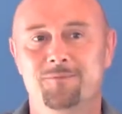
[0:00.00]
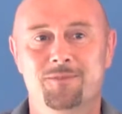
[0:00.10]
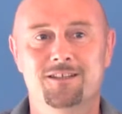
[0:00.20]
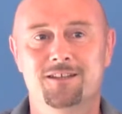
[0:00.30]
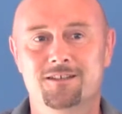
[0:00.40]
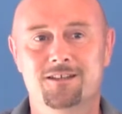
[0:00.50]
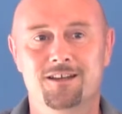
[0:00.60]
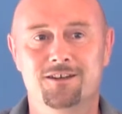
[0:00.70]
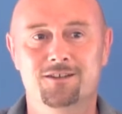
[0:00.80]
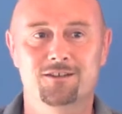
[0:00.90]

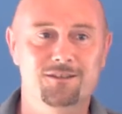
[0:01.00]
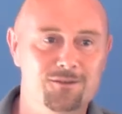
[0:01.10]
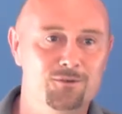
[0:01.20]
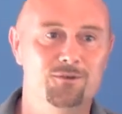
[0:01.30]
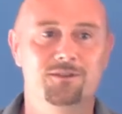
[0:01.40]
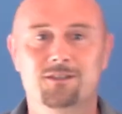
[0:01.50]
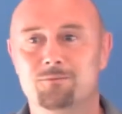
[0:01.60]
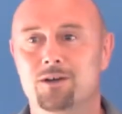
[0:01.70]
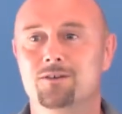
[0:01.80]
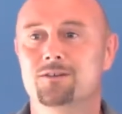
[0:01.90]
sensations, thoughts,
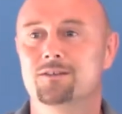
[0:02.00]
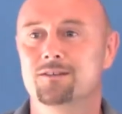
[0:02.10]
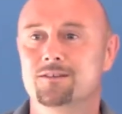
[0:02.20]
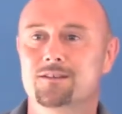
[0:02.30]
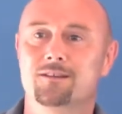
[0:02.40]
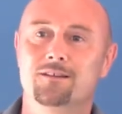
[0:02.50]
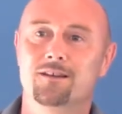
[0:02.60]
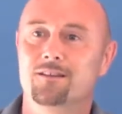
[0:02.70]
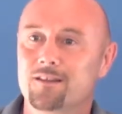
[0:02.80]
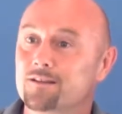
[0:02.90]
emotions, and,
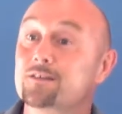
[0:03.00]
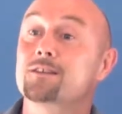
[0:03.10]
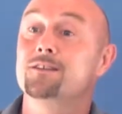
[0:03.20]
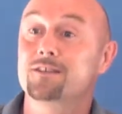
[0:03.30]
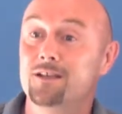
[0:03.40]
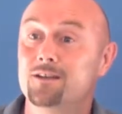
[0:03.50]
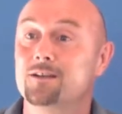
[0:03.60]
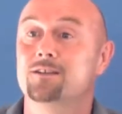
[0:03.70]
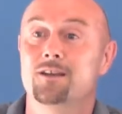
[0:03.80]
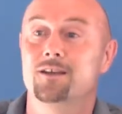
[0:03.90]
and they're just
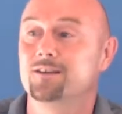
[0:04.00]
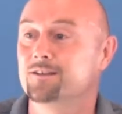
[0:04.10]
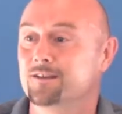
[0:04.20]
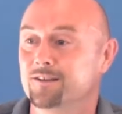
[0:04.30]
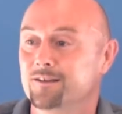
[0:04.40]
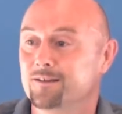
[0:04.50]
continually changing.